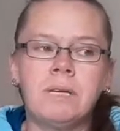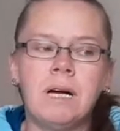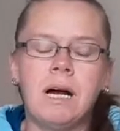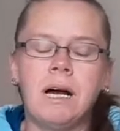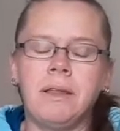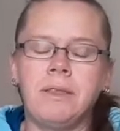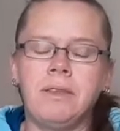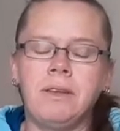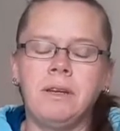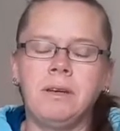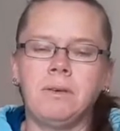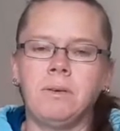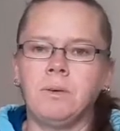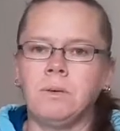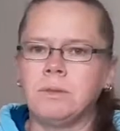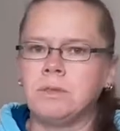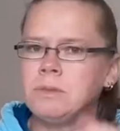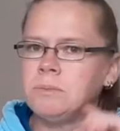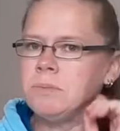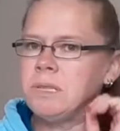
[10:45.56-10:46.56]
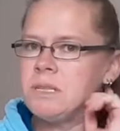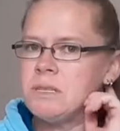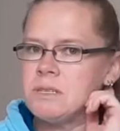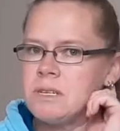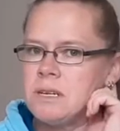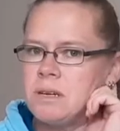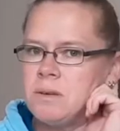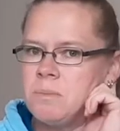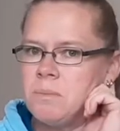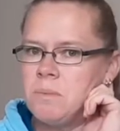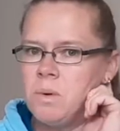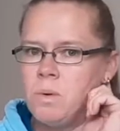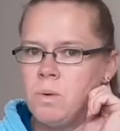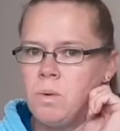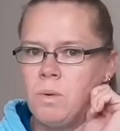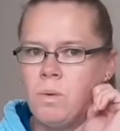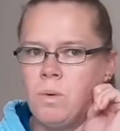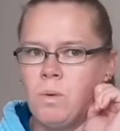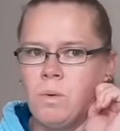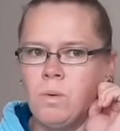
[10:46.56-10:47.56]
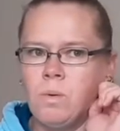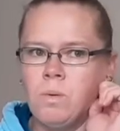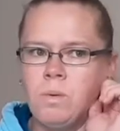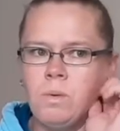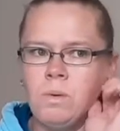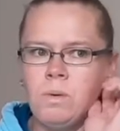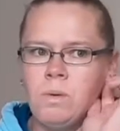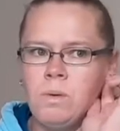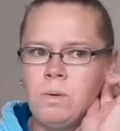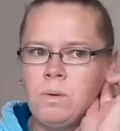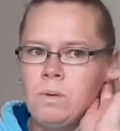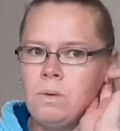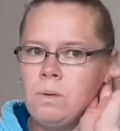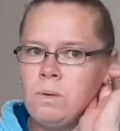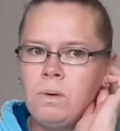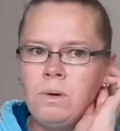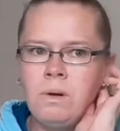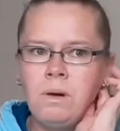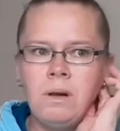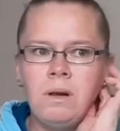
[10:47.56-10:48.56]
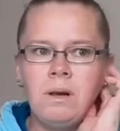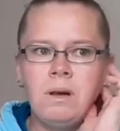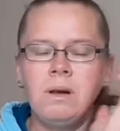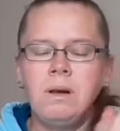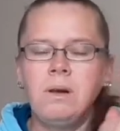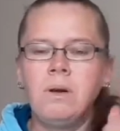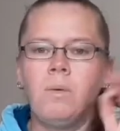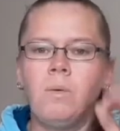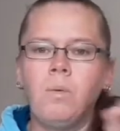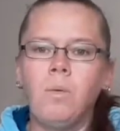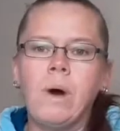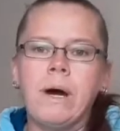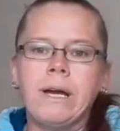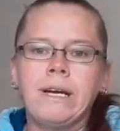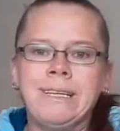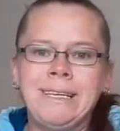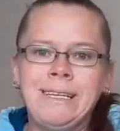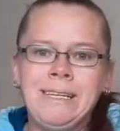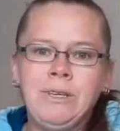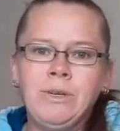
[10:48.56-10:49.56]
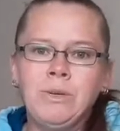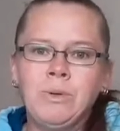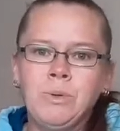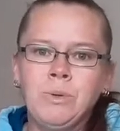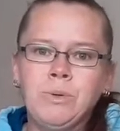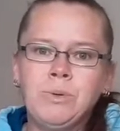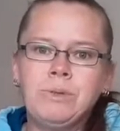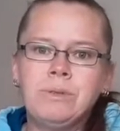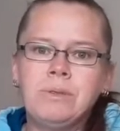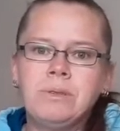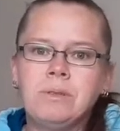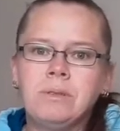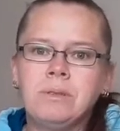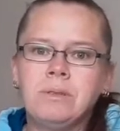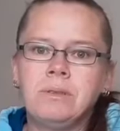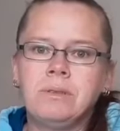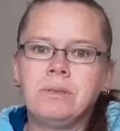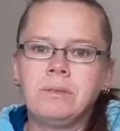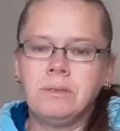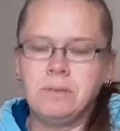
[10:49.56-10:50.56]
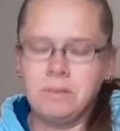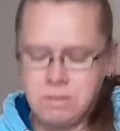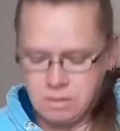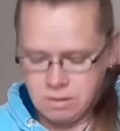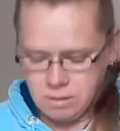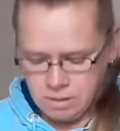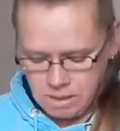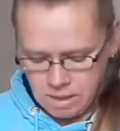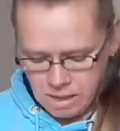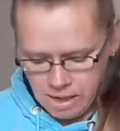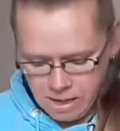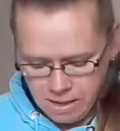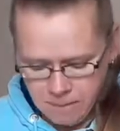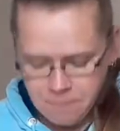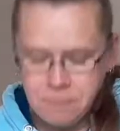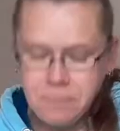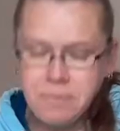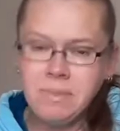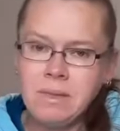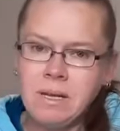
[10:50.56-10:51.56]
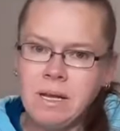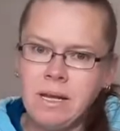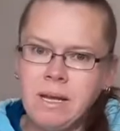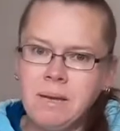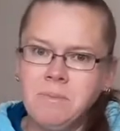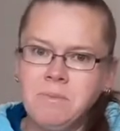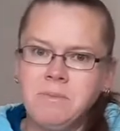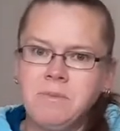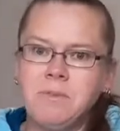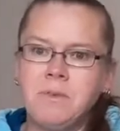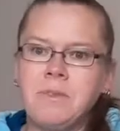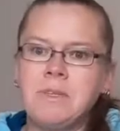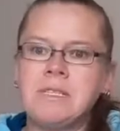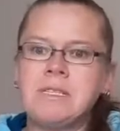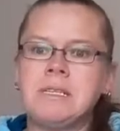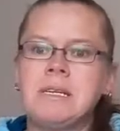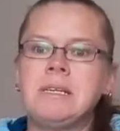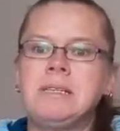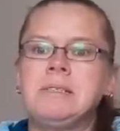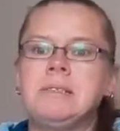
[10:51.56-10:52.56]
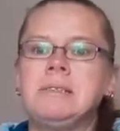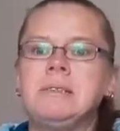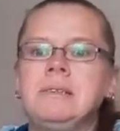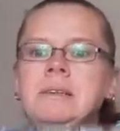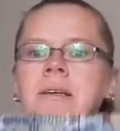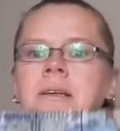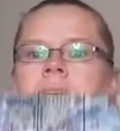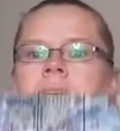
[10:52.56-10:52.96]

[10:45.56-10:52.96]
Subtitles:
I think autumn is a more widely used name for the season.